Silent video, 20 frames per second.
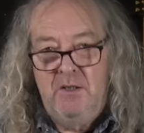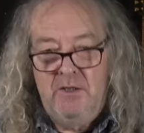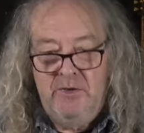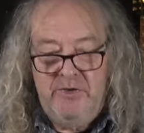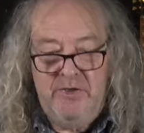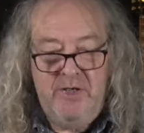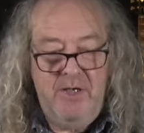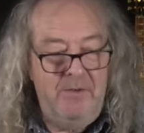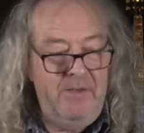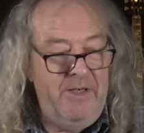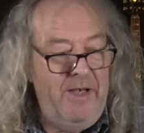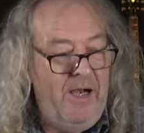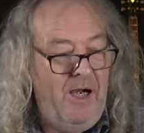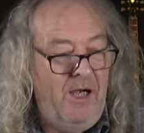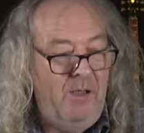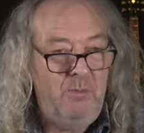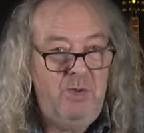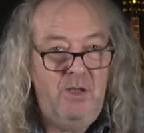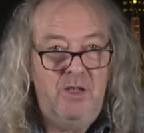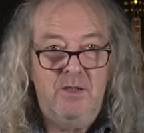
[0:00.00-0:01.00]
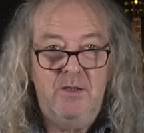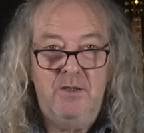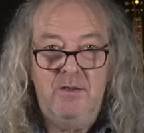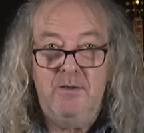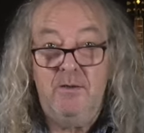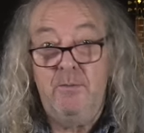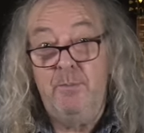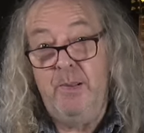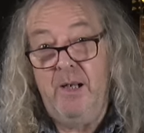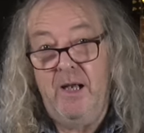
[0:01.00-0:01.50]
tune it up,
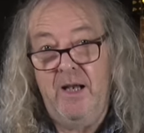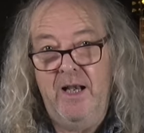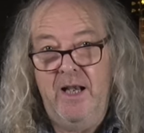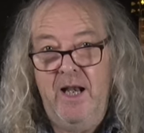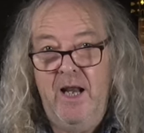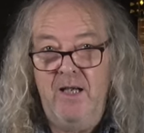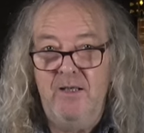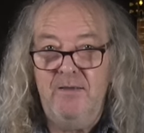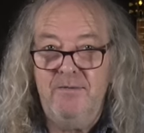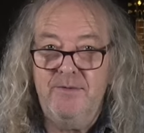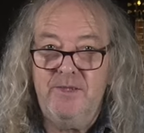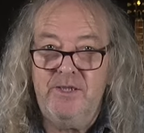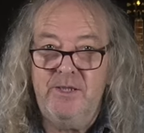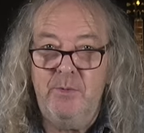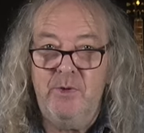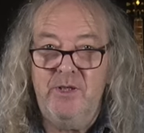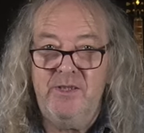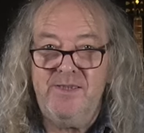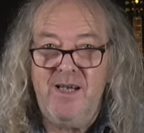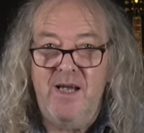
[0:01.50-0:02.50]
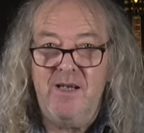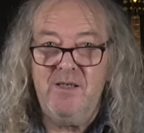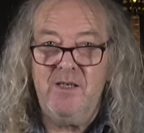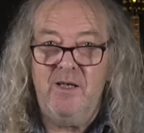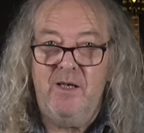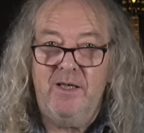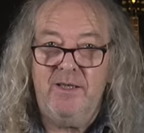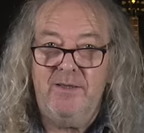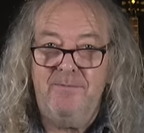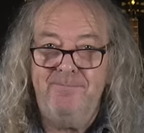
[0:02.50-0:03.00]
plug it in, see what it sounds
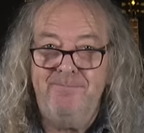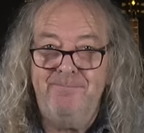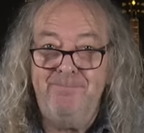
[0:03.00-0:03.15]
like.